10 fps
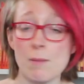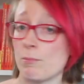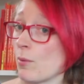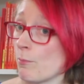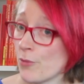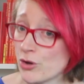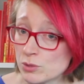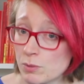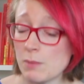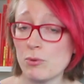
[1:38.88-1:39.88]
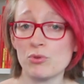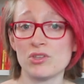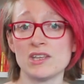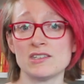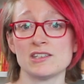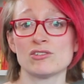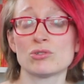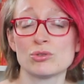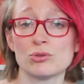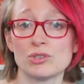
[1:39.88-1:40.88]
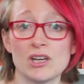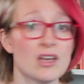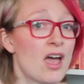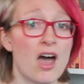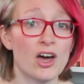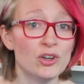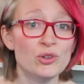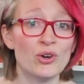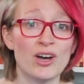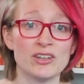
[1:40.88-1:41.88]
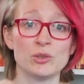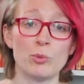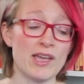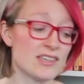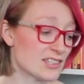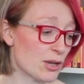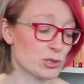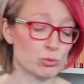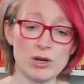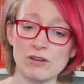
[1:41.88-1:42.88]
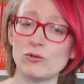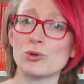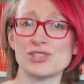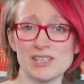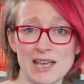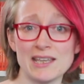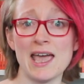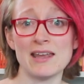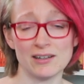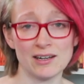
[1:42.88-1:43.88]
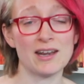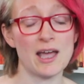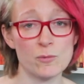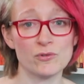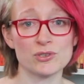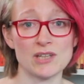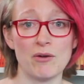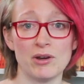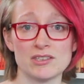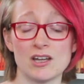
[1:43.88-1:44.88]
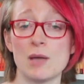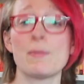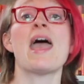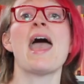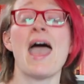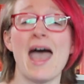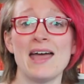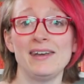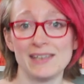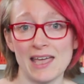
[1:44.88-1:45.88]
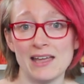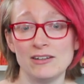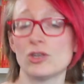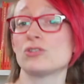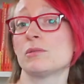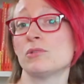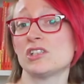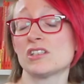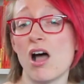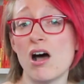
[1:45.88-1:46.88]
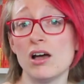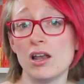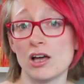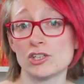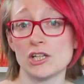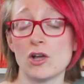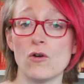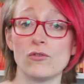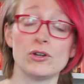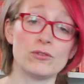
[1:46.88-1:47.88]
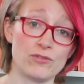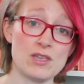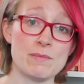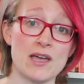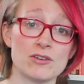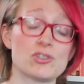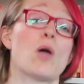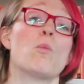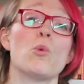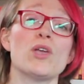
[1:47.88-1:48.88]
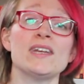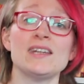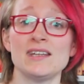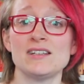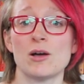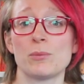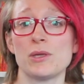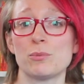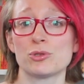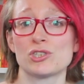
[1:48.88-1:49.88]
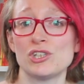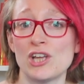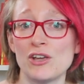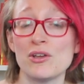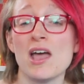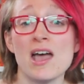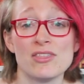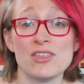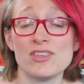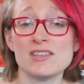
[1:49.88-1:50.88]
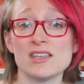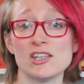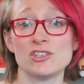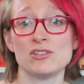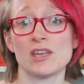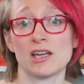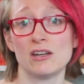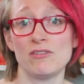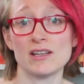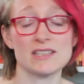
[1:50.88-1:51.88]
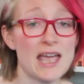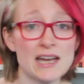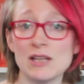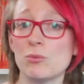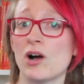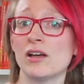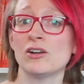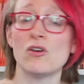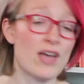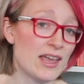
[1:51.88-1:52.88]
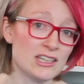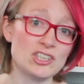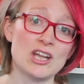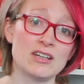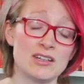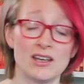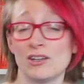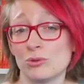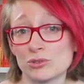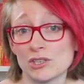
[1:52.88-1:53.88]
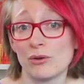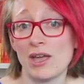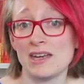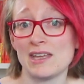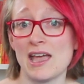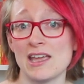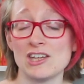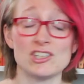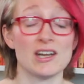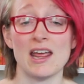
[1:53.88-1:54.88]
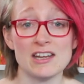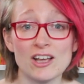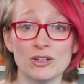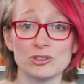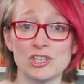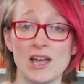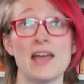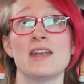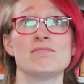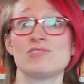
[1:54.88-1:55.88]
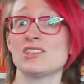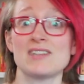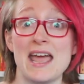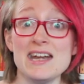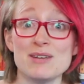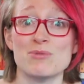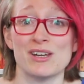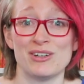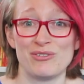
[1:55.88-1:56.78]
but most people with an eating disorder are not underweight. So it's reinforcing again an unhelpful stereotype. And again, those images are largely often of females, and we need our pupils to know that these are issues that can affect anyone of any gender and also any age and any culture and just anyone